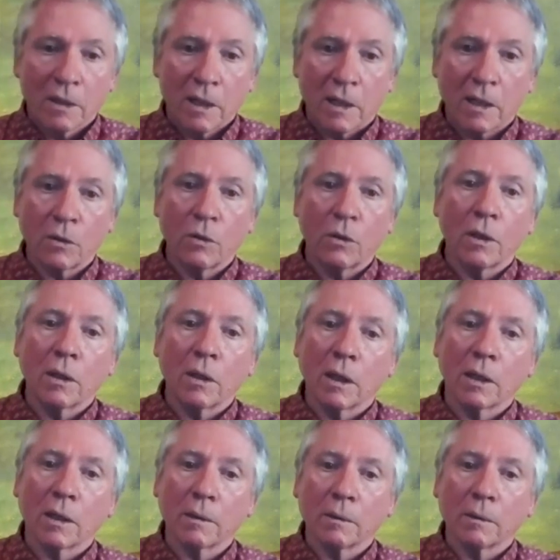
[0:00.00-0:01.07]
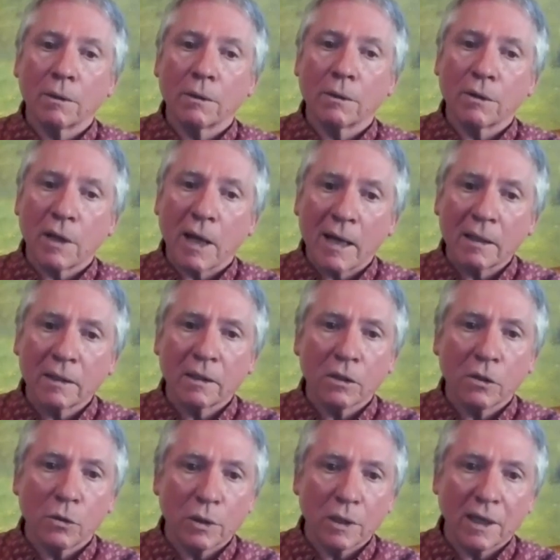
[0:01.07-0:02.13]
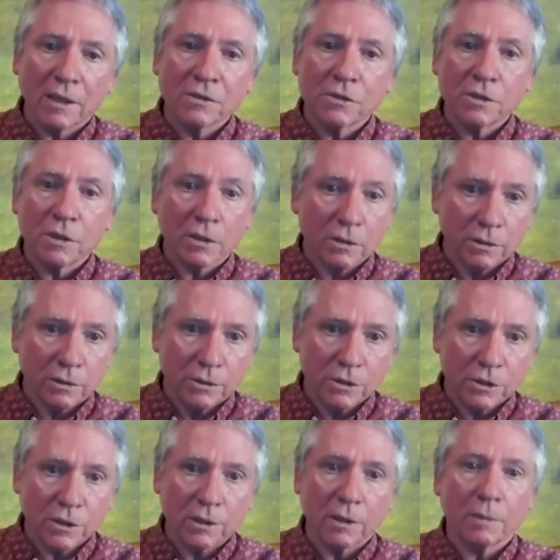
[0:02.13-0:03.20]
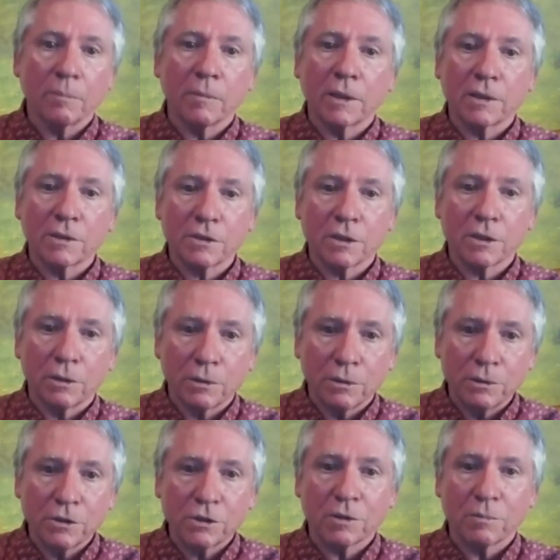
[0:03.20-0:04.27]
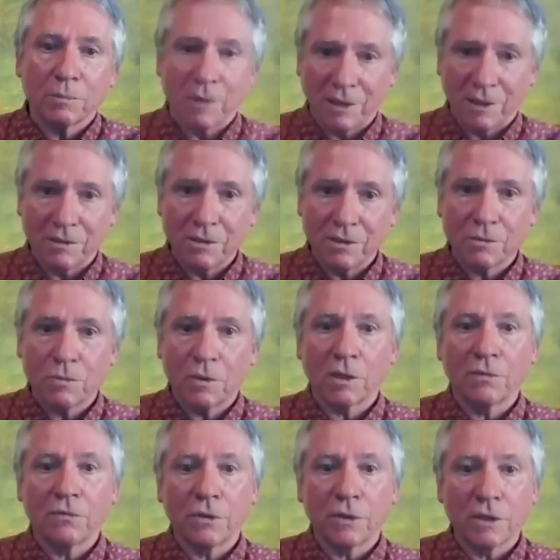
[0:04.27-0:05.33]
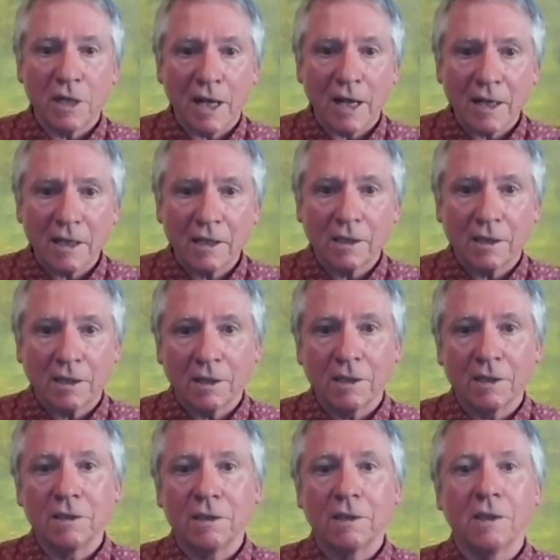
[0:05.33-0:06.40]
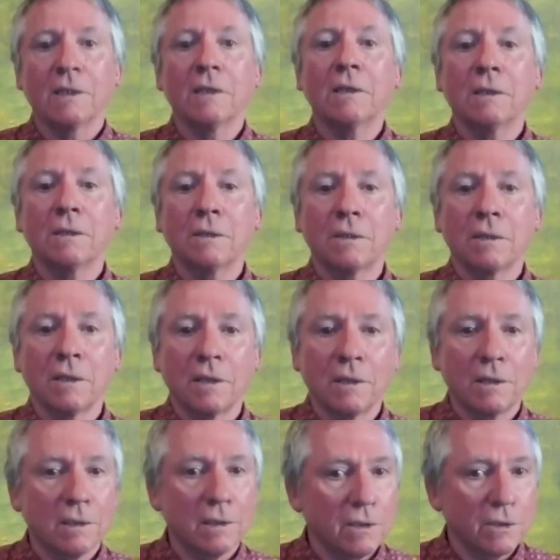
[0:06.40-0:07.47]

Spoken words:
Now, that can go against inclusion, because inclusion means, well, if you're attacking an idea, then